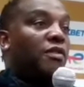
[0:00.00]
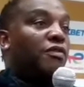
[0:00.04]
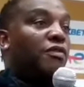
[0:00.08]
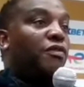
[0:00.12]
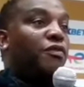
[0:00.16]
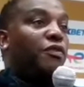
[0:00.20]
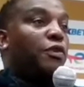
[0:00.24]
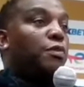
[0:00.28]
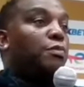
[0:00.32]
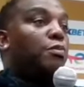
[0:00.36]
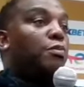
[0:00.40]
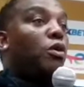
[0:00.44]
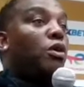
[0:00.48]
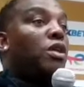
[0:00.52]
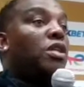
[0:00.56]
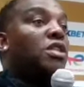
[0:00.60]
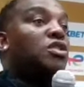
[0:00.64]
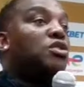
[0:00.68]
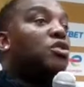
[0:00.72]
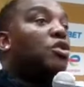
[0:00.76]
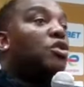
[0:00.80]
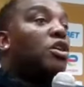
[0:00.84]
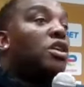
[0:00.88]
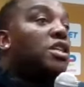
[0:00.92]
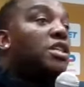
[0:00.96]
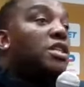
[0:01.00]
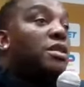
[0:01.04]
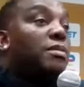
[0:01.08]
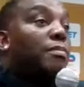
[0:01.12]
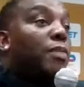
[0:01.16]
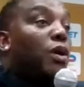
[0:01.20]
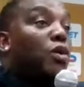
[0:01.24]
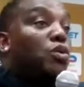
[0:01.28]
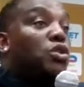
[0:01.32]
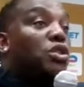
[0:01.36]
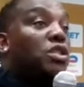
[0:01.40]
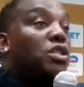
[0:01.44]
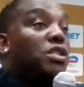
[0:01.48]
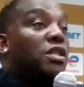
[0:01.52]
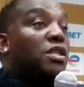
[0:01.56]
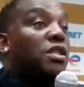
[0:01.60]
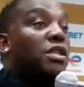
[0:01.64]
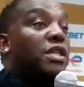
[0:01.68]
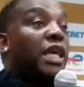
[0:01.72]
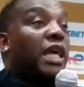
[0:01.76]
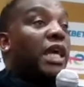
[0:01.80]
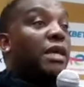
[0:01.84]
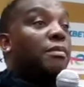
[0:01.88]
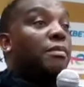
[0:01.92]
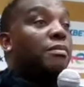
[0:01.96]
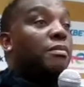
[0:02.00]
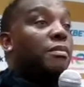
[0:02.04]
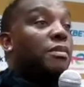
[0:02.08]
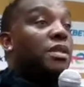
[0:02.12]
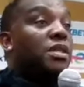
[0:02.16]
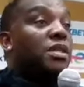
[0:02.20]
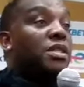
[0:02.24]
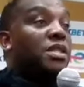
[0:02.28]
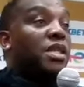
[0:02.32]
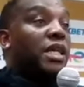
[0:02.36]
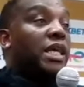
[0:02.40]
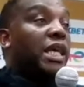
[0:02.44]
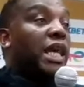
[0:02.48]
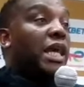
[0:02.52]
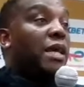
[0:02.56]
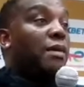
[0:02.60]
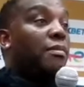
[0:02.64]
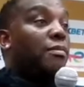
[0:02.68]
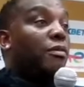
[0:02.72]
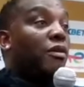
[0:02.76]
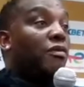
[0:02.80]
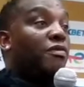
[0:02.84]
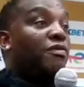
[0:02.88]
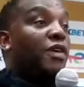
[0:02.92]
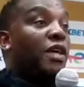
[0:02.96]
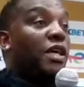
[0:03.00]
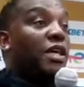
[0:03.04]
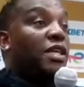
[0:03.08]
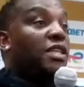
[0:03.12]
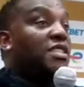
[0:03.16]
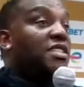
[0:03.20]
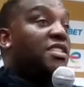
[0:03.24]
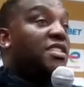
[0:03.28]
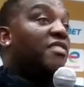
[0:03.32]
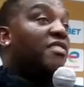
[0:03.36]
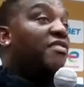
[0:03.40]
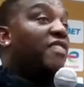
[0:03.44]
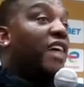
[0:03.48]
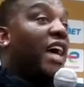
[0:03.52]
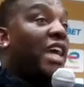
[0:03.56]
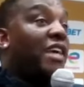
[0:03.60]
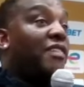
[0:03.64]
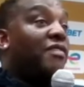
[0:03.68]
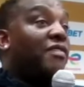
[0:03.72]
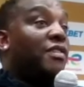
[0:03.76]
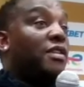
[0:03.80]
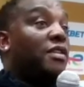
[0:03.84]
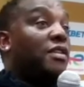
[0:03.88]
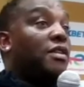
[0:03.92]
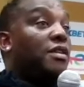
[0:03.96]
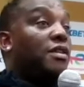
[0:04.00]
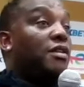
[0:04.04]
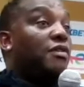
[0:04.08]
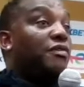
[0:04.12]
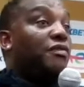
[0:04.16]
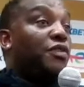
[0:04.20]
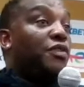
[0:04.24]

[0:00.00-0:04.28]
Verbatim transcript: and football is not an emotional game, it's a game of survival.